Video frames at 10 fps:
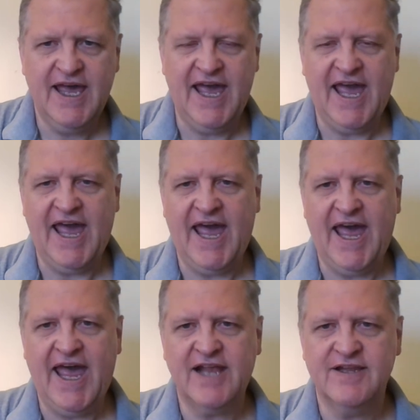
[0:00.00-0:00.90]

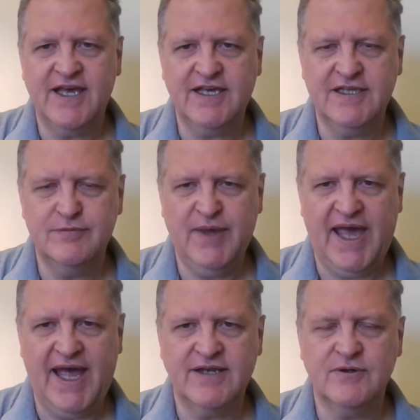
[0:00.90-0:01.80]
A like in
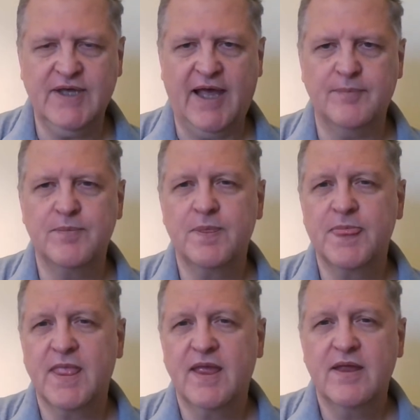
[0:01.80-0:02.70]
pat. Okay.
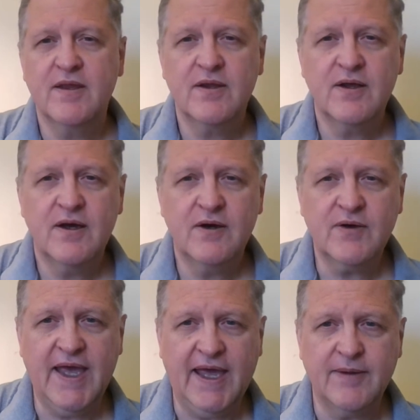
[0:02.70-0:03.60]

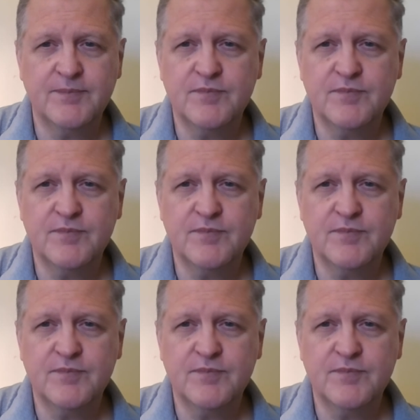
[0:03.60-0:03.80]
Okay.